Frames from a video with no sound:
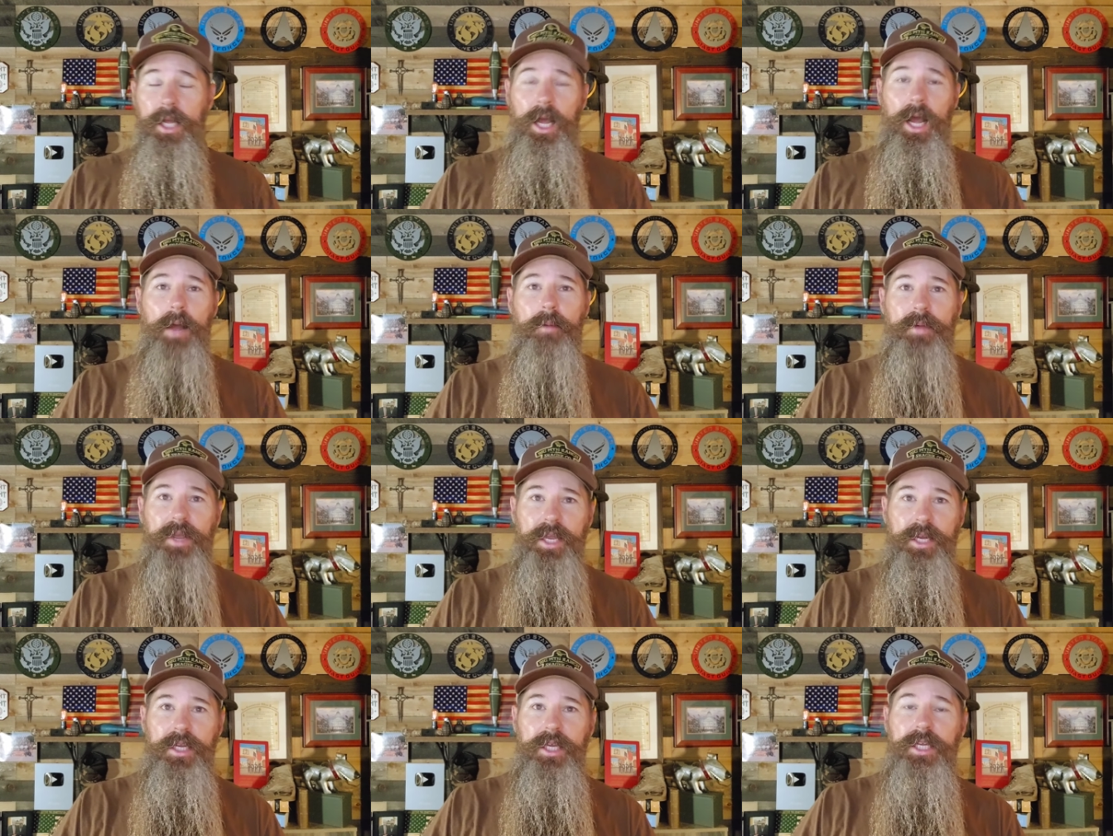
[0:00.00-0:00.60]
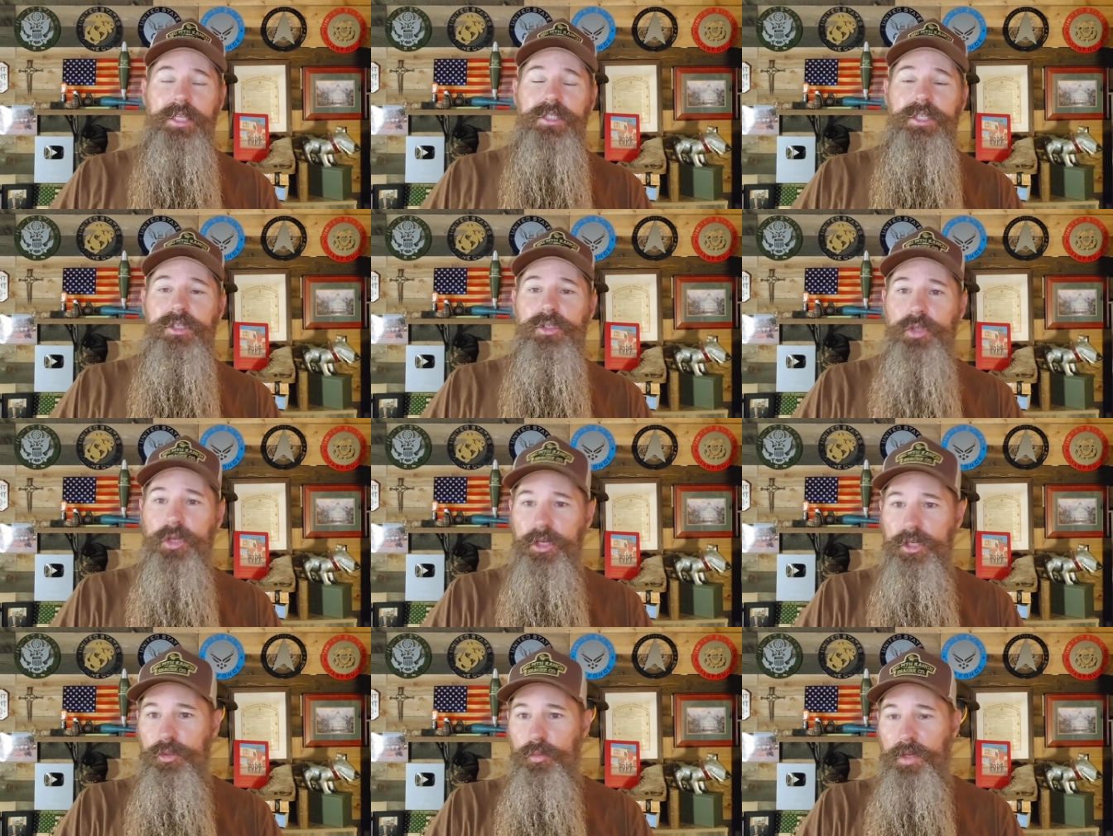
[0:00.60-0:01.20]
I mean, it's as
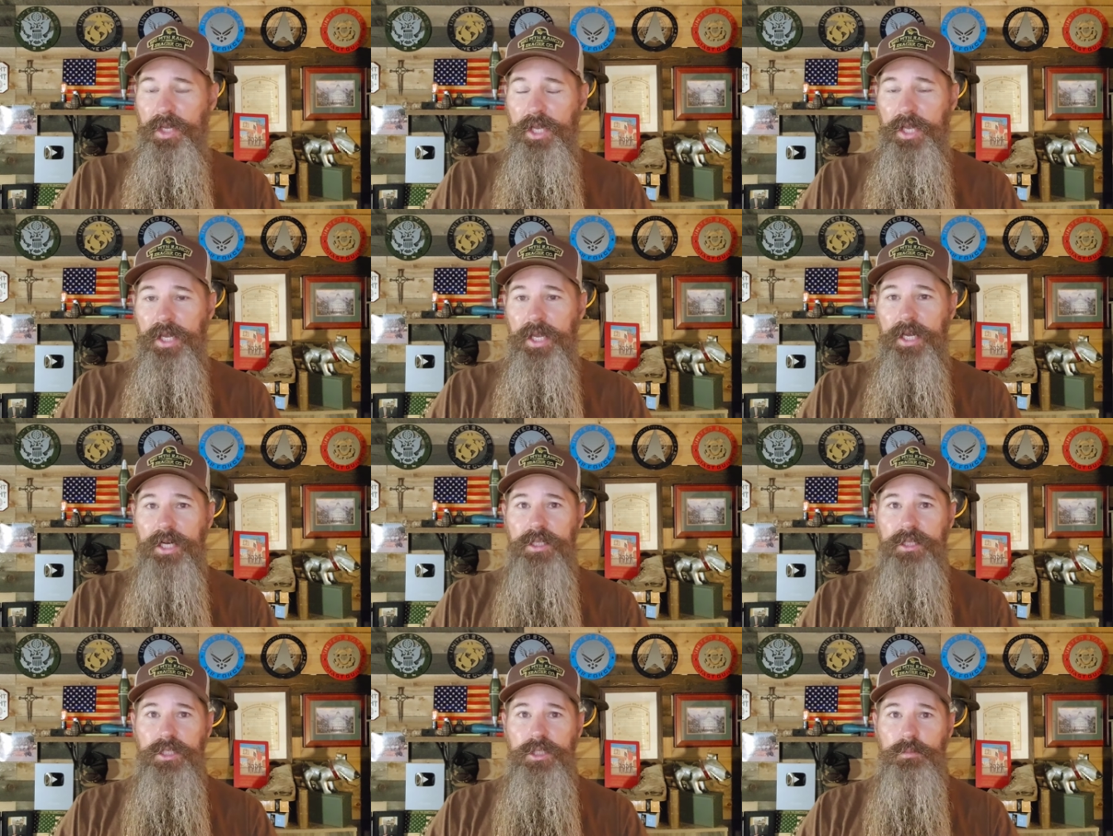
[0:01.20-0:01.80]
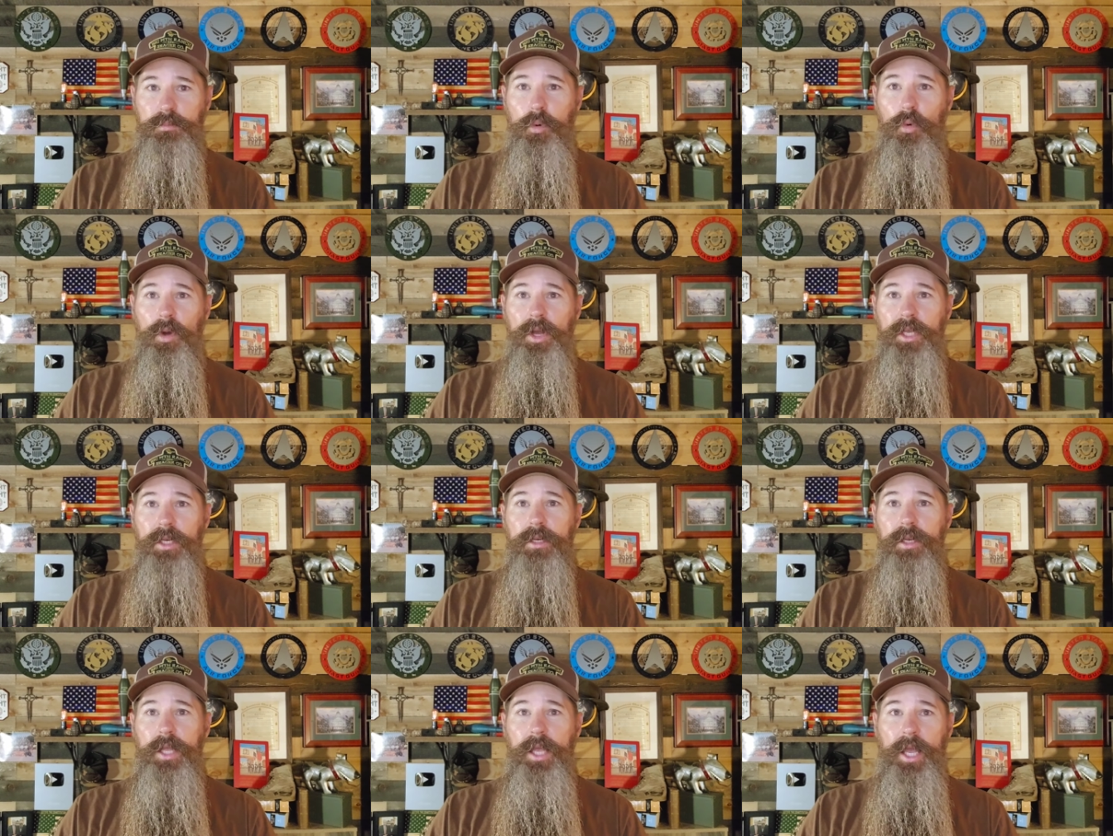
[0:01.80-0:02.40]
good as we can get at this
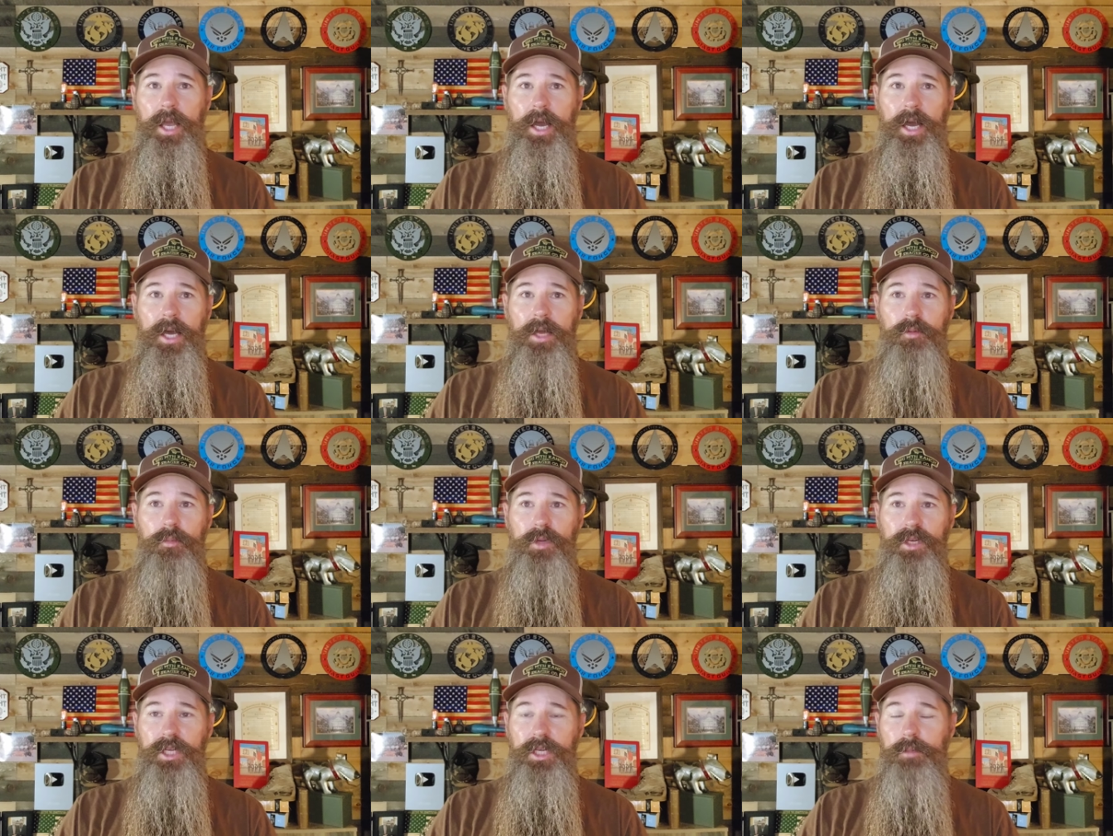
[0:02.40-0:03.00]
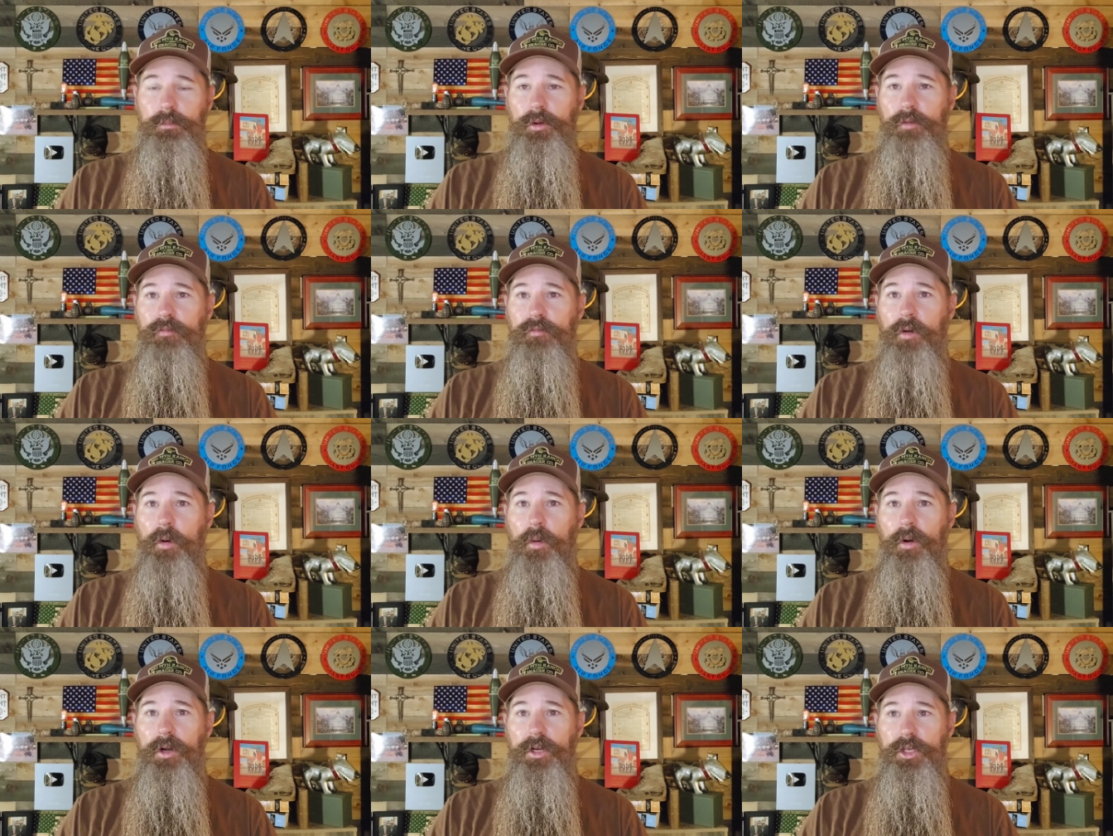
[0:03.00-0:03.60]
point, and we need to move
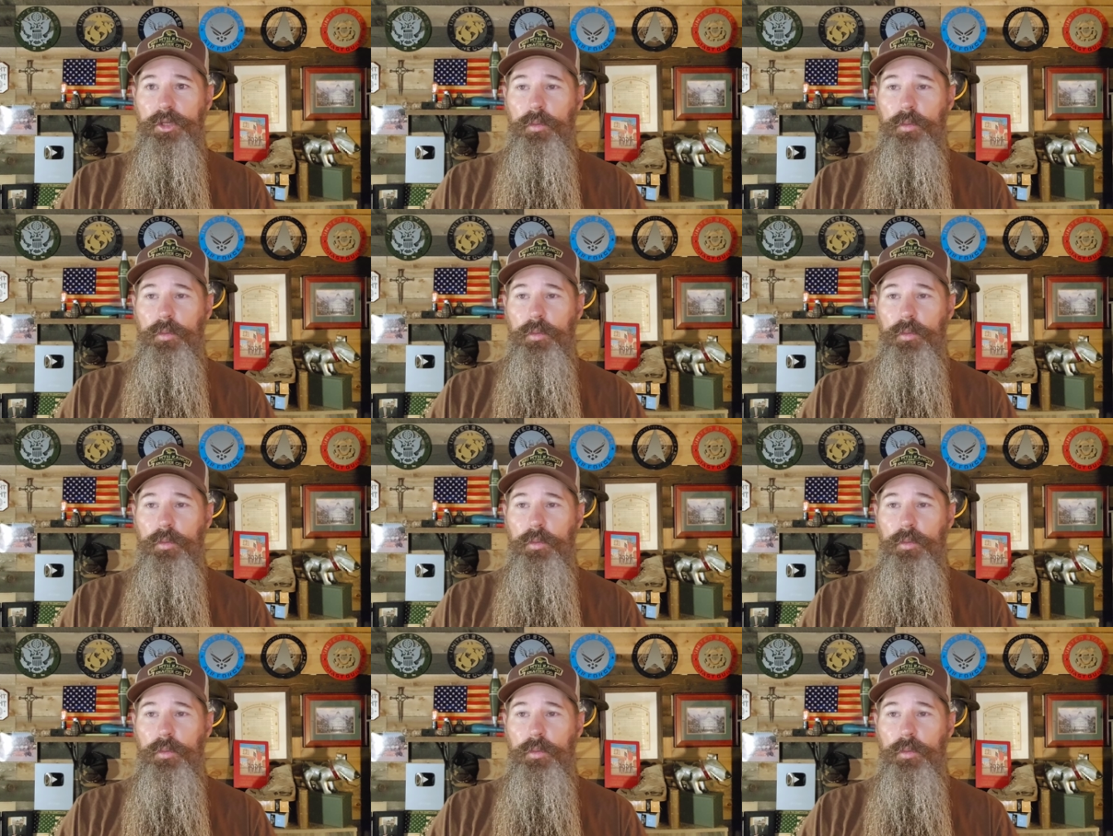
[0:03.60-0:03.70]
forward.